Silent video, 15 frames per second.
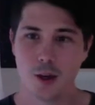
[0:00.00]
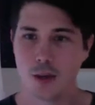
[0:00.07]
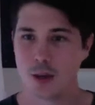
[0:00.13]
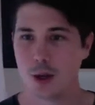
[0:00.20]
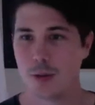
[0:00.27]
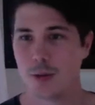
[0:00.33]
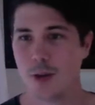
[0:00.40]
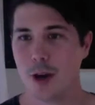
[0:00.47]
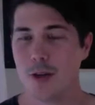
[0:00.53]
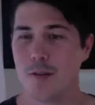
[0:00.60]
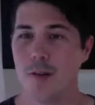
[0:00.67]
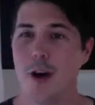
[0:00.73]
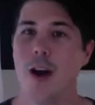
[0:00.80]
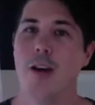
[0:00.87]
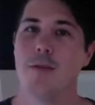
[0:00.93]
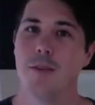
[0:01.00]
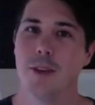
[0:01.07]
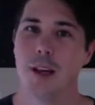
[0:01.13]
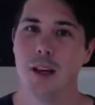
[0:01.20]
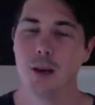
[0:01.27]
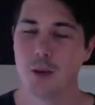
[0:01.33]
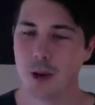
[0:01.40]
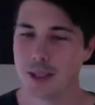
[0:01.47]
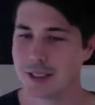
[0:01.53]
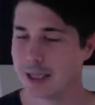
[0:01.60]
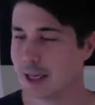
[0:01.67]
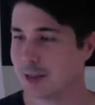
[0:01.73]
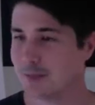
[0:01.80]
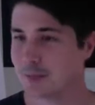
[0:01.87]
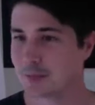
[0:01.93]
top 3 to 5 in
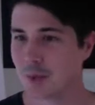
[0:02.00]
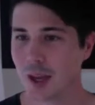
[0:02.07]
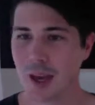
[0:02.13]
Queensland.